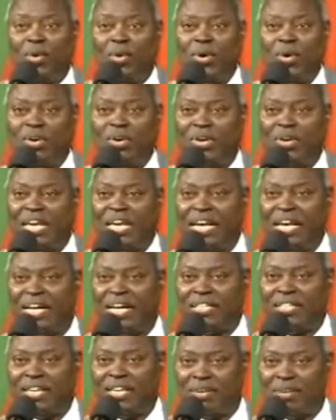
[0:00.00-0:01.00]
We're looking
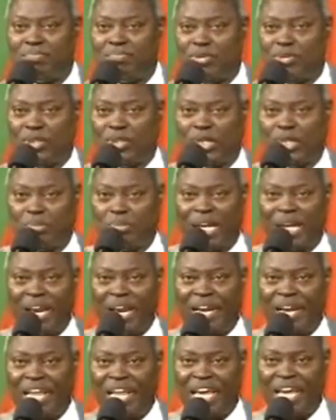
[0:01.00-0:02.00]
at Hebrews
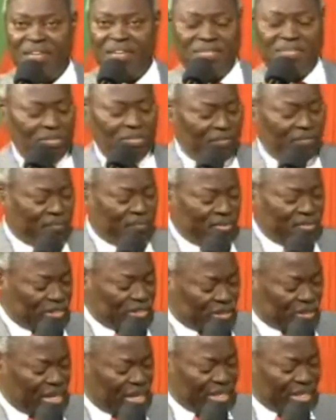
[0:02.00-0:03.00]
chapter 11
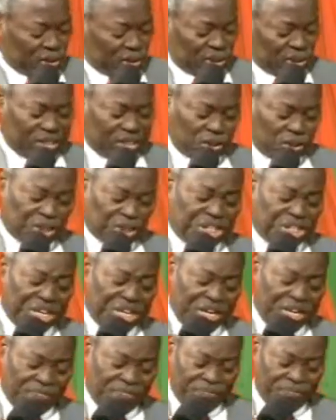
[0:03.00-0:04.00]
verse
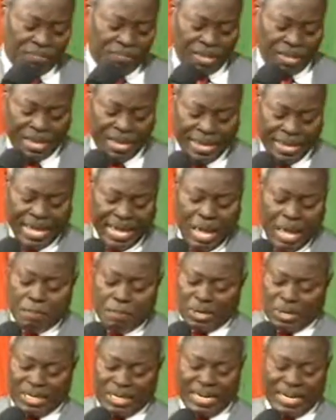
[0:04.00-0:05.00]
16.
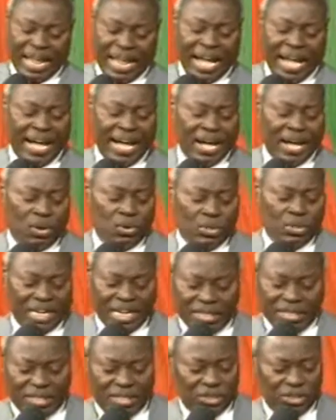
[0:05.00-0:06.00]
But now
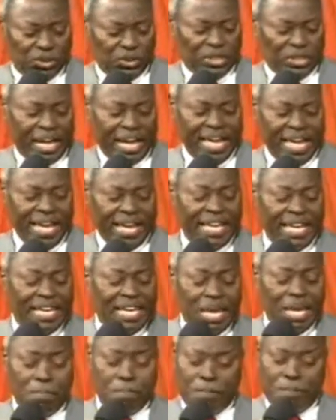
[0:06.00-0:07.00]
they desire
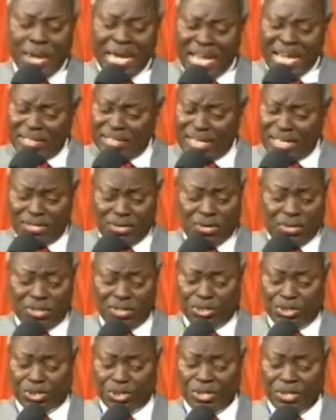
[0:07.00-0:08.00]
a better
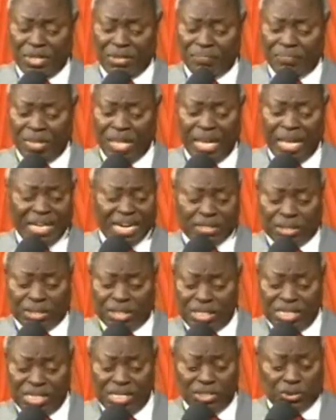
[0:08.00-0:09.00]
country that
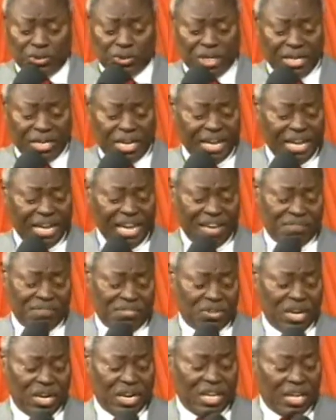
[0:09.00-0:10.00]
he is an
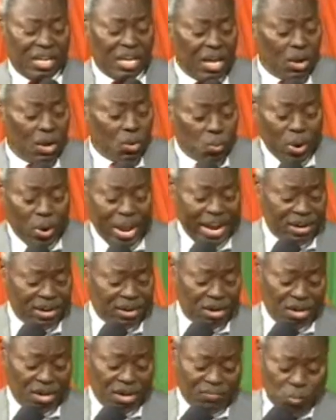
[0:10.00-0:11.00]
heavenly
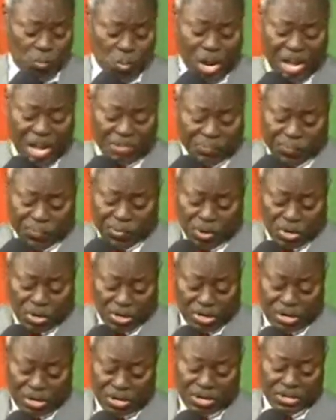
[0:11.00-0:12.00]
whereof
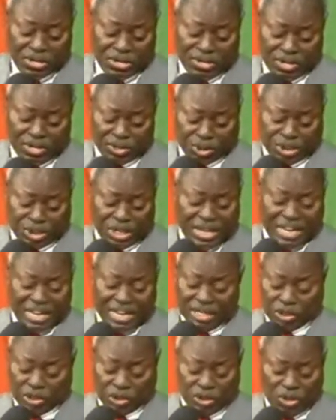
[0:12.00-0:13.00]
wherefore God
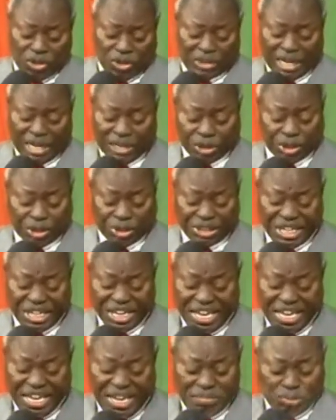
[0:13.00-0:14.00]
is not
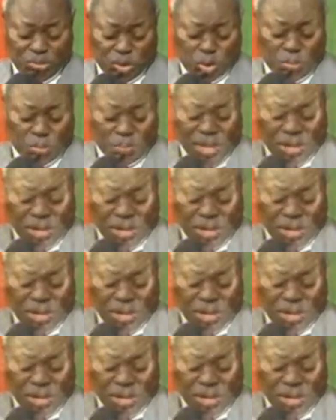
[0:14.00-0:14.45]
ashamed to be